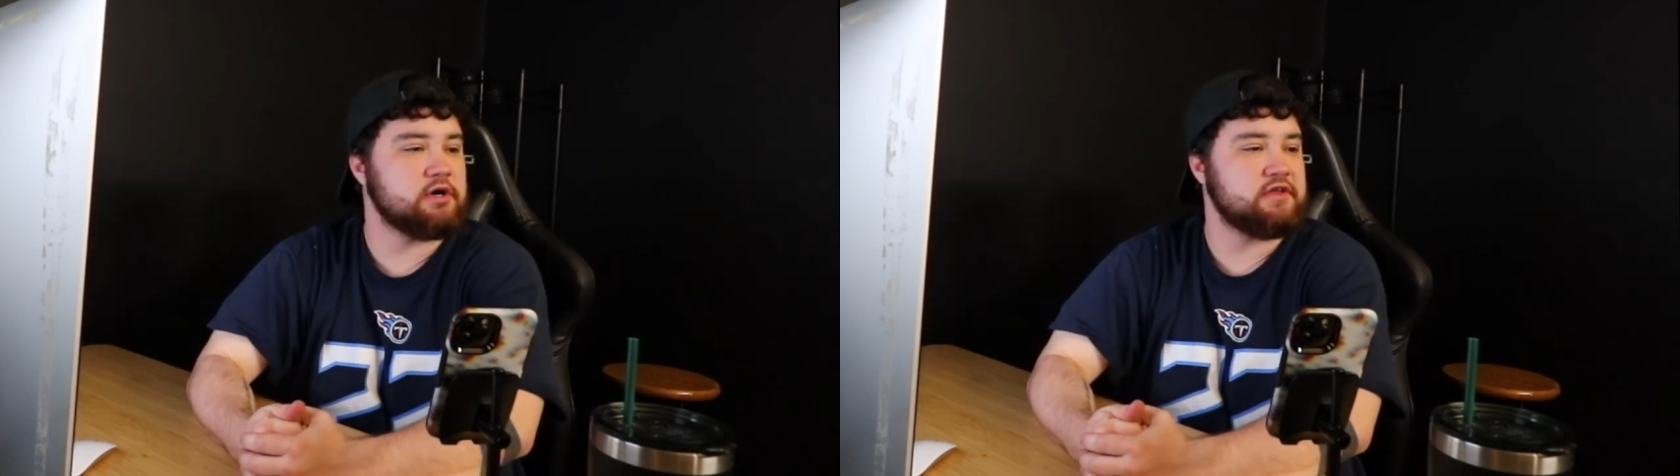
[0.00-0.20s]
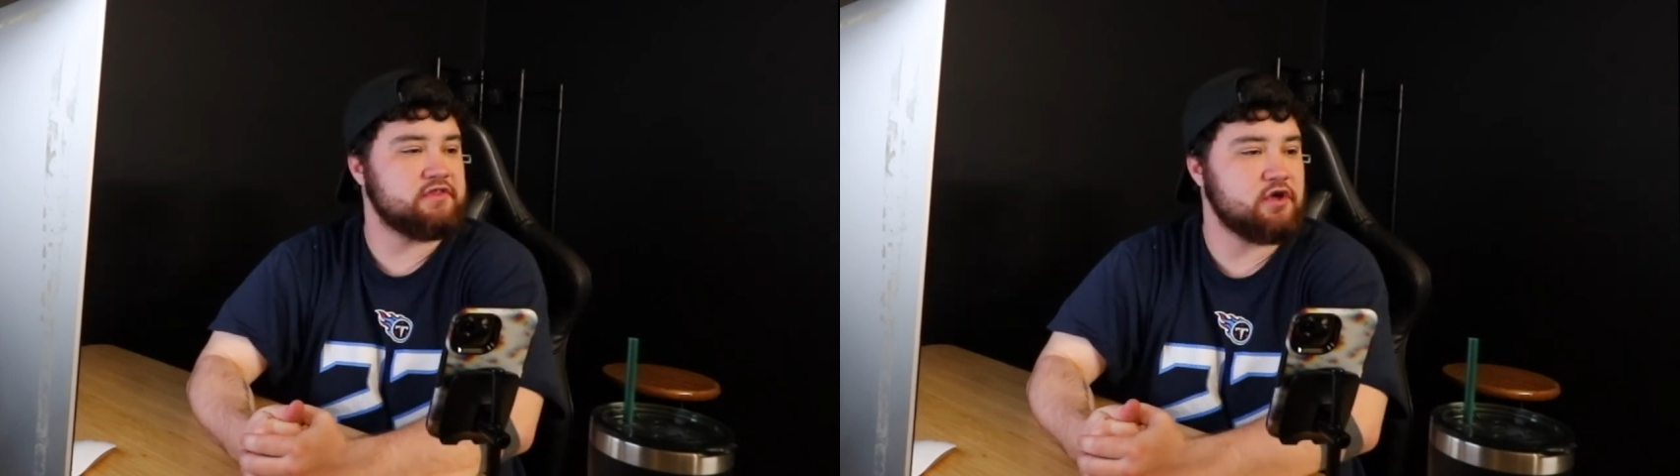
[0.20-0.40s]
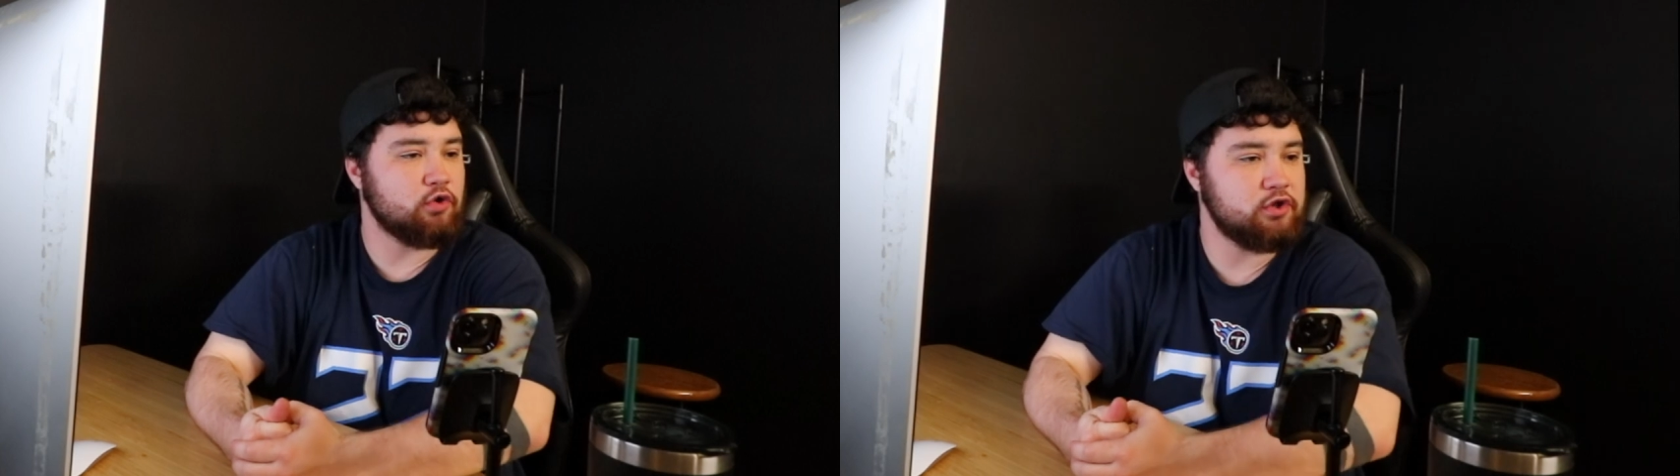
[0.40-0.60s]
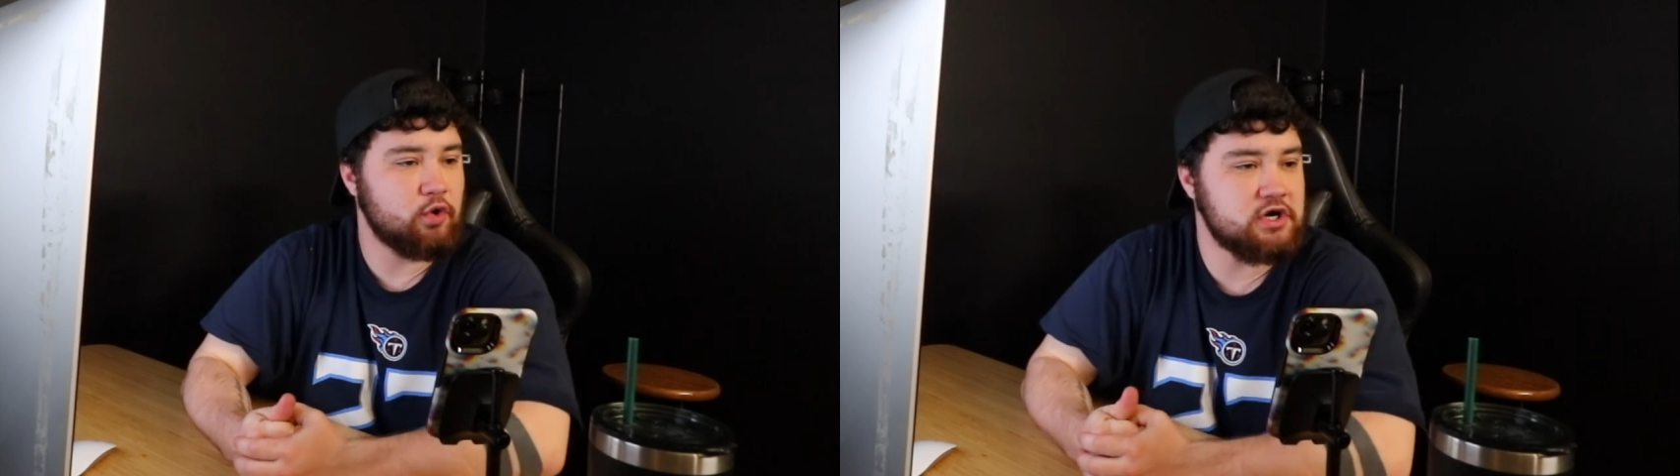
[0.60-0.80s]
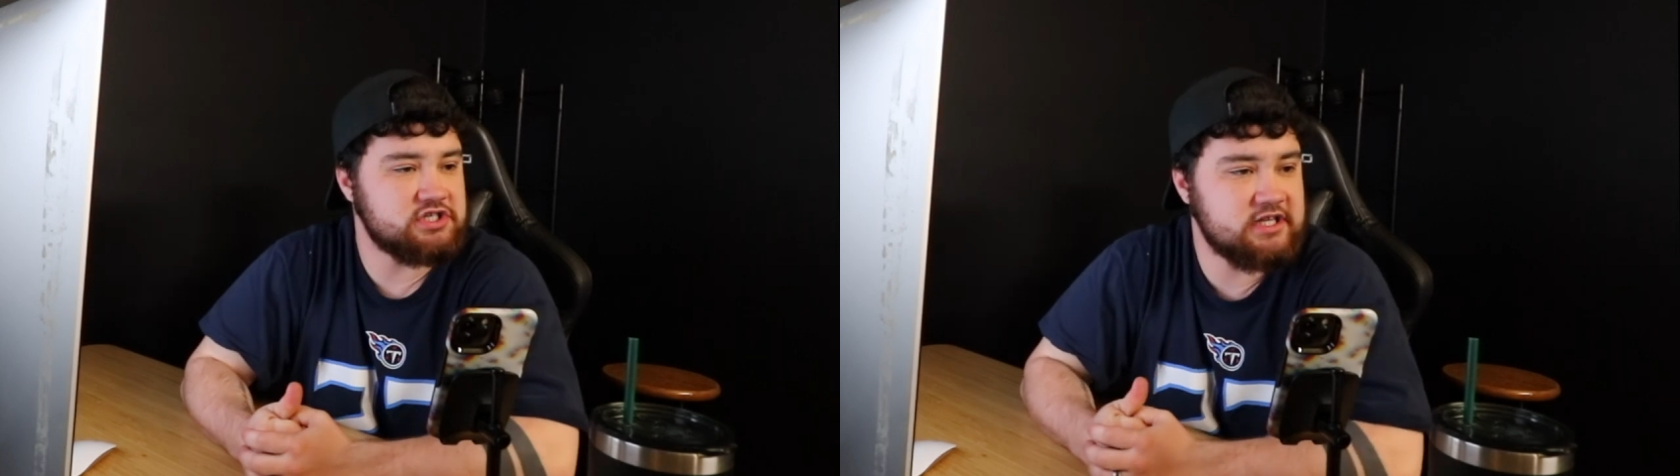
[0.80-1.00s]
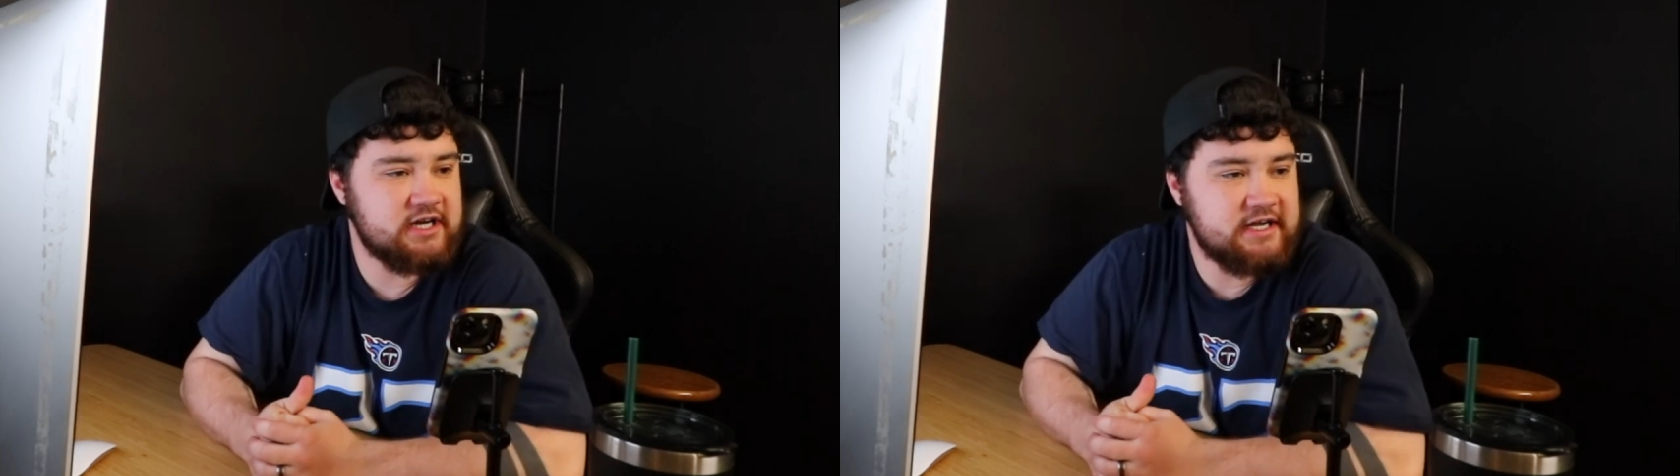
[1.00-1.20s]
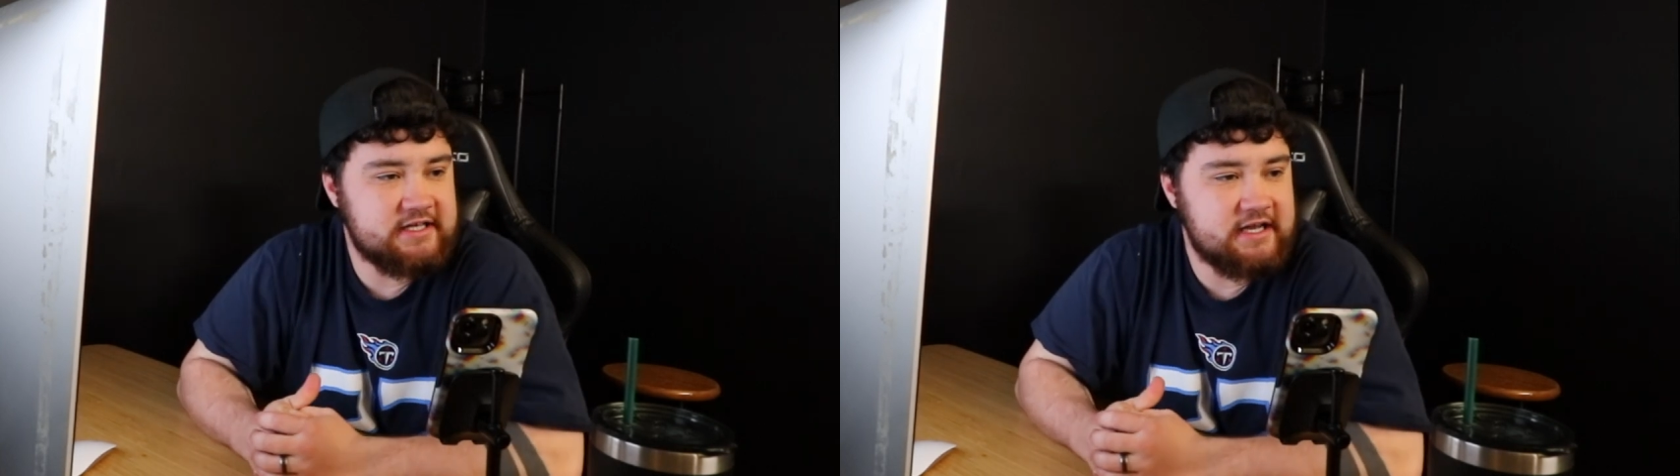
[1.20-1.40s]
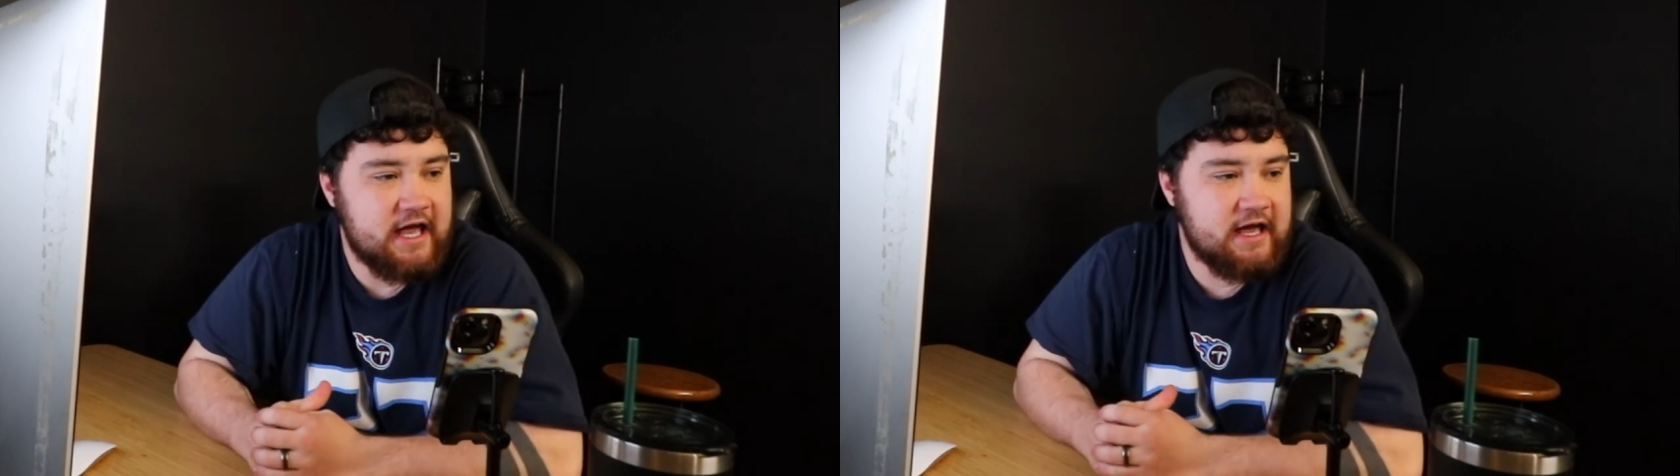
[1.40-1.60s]
I think the only question that I
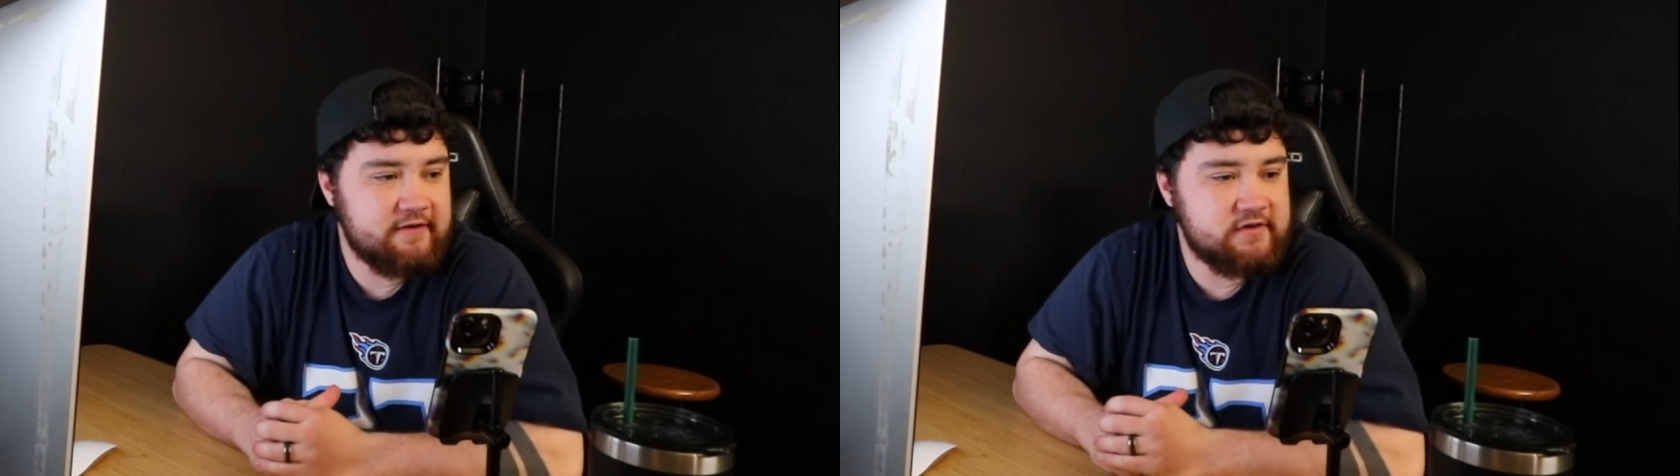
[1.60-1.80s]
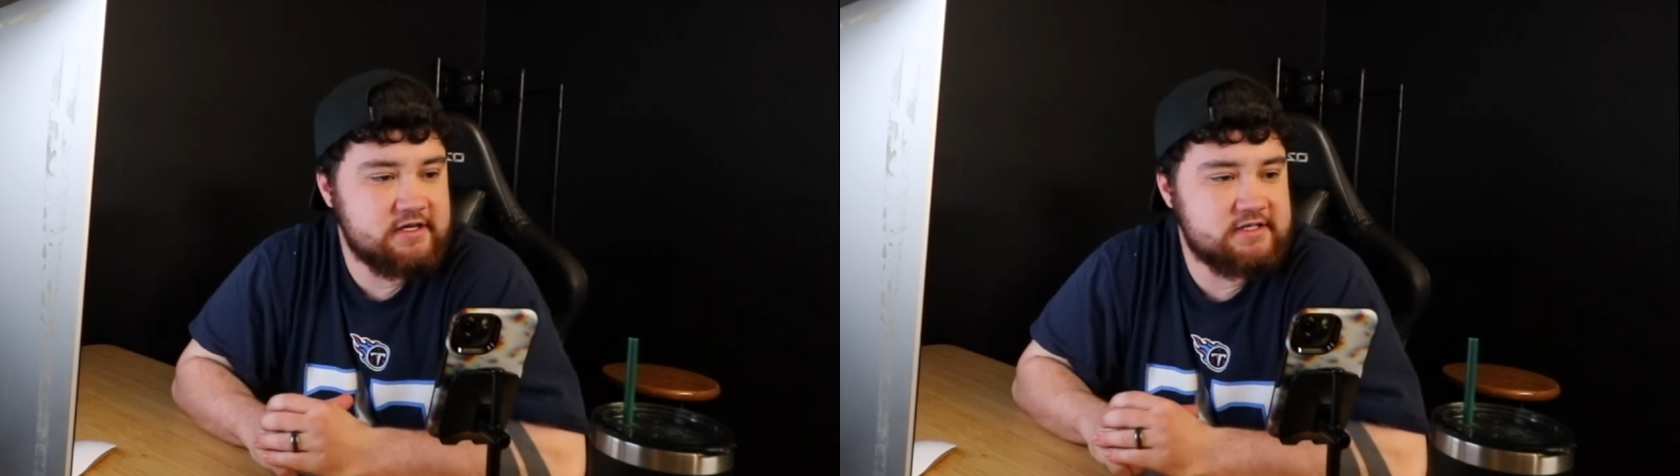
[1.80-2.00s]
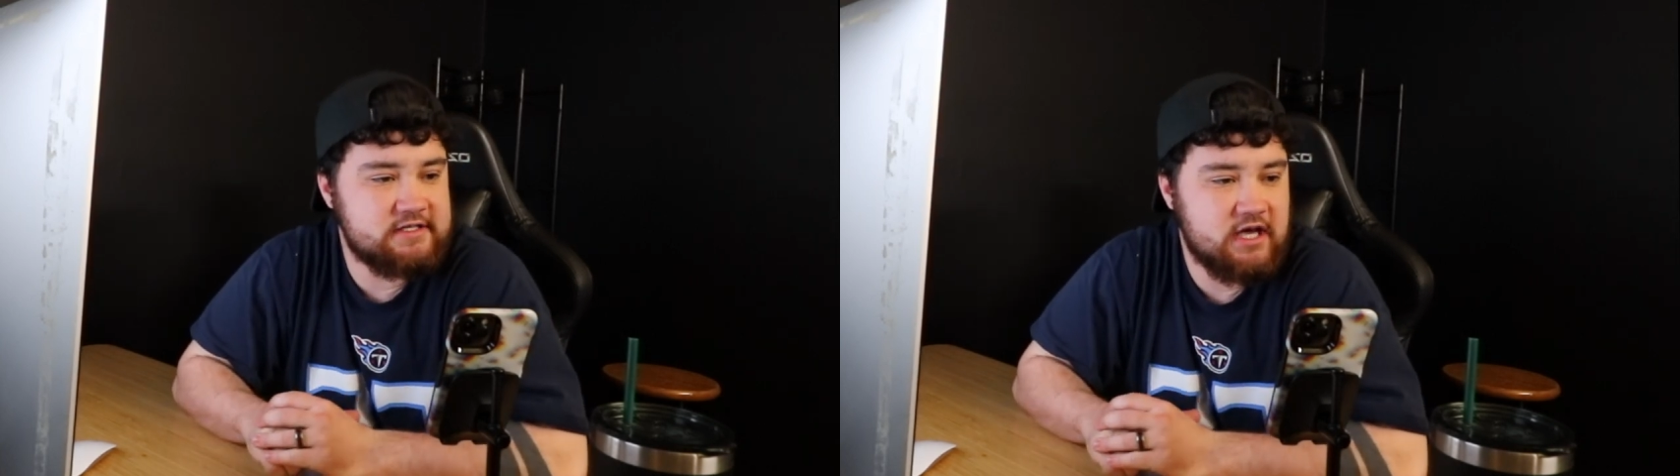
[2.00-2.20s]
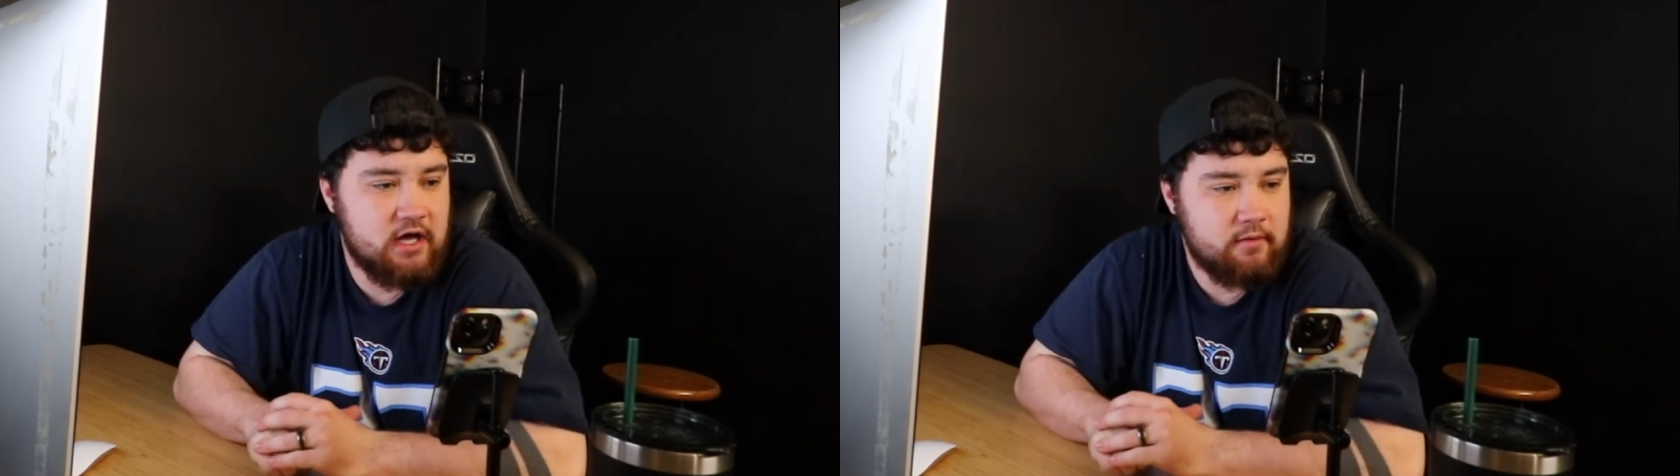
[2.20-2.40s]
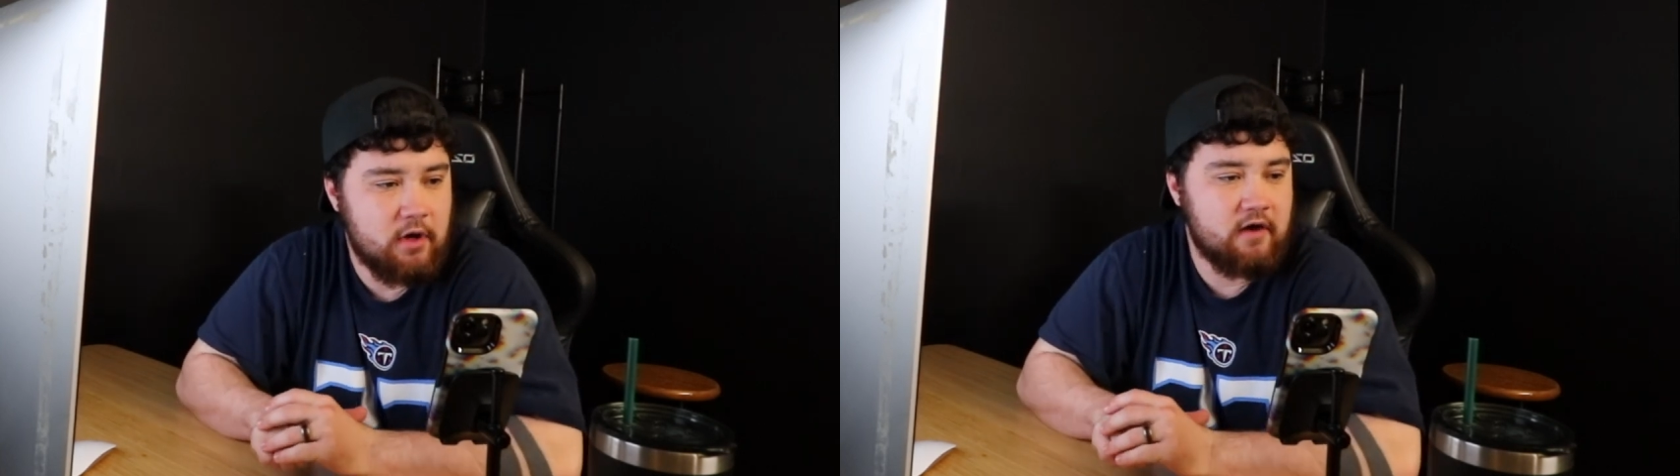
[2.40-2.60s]
did have is, um,